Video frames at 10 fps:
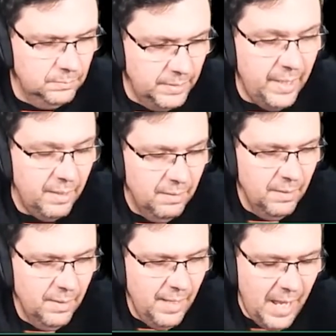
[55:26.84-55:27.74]
Yeah,
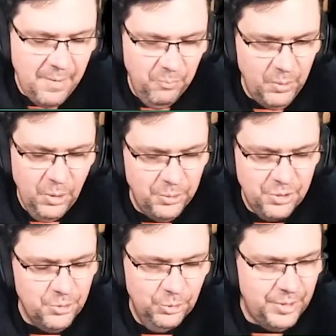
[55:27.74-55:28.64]
and we all just
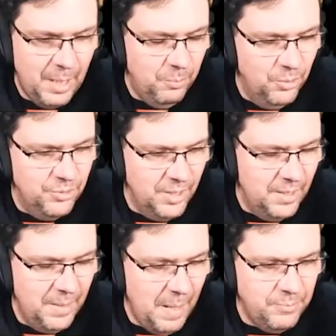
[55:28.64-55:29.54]
thought that was
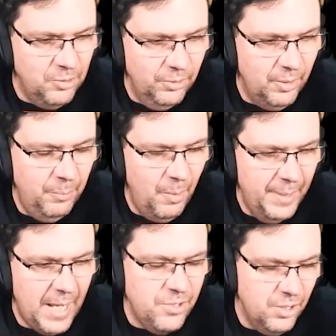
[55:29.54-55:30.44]
an absolute
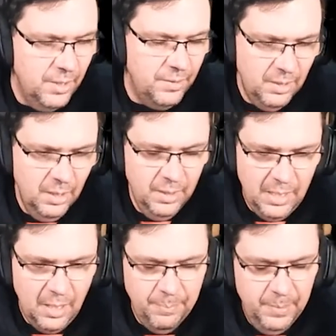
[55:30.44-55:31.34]
abomination. And
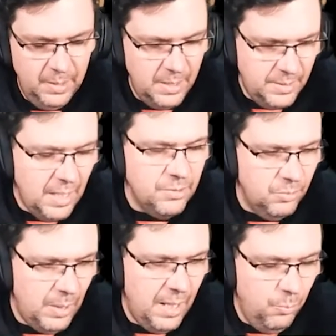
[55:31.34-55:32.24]
yeah, you know, he does
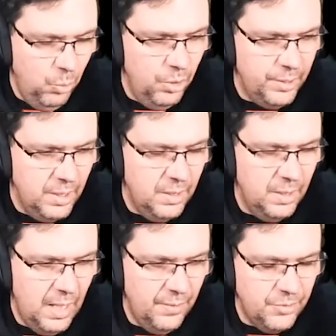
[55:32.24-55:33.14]
uh, work in
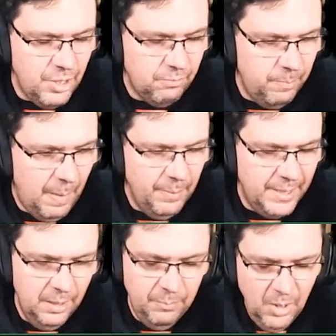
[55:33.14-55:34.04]
uh, the Czech Republic,
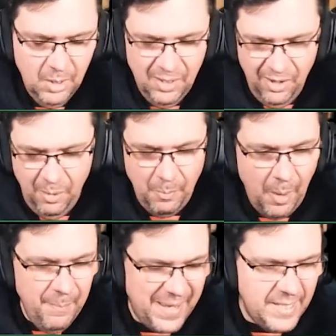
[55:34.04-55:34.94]
and I'm, I'm,
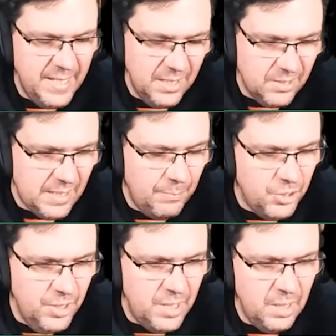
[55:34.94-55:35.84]
I'm making an
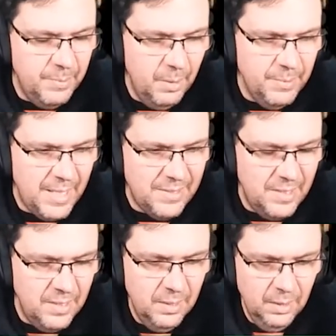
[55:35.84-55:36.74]
assumption here, but I'm
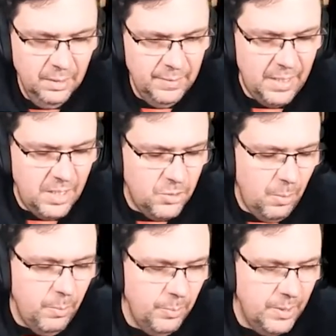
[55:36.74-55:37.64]
guessing that he's
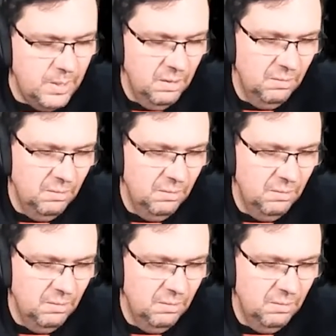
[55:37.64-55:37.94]
probably